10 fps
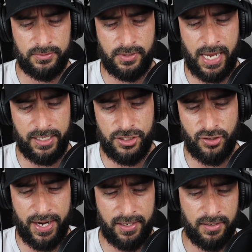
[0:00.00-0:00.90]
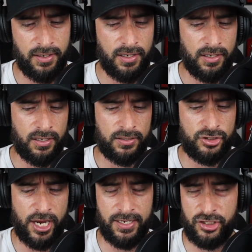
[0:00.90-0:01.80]
Kenny and Drake,
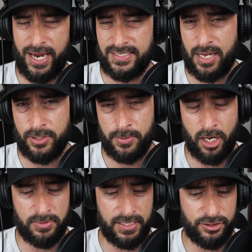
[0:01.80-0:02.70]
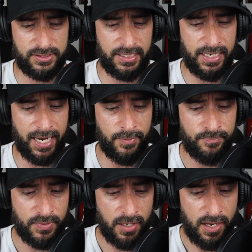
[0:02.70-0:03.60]
Chase Edmonds becomes an interesting name.
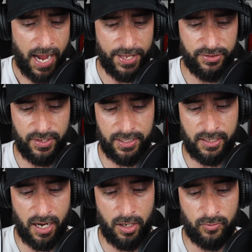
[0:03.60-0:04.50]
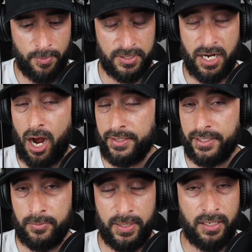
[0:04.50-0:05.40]
I think Robert
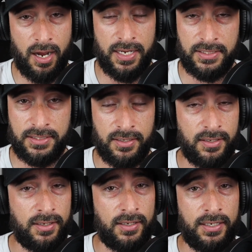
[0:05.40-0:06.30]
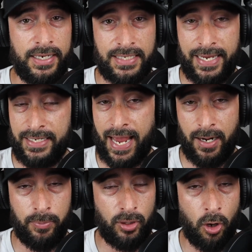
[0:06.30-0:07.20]
Tonyan, because he had
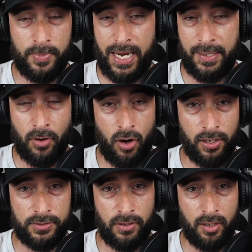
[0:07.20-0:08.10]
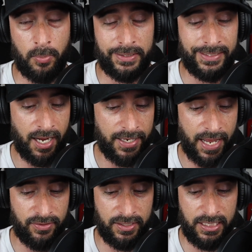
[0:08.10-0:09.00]
a blow-up game on Monday night,
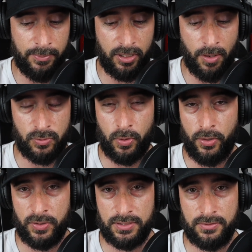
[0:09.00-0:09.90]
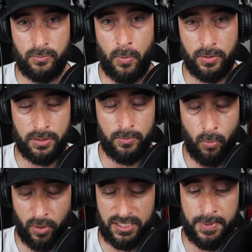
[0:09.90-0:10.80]
I think he becomes one of those
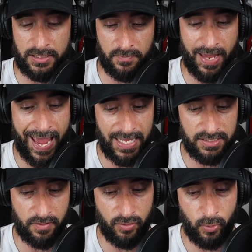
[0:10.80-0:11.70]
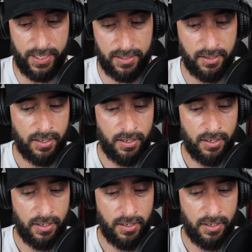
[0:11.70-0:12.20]
more expensive ads of the week.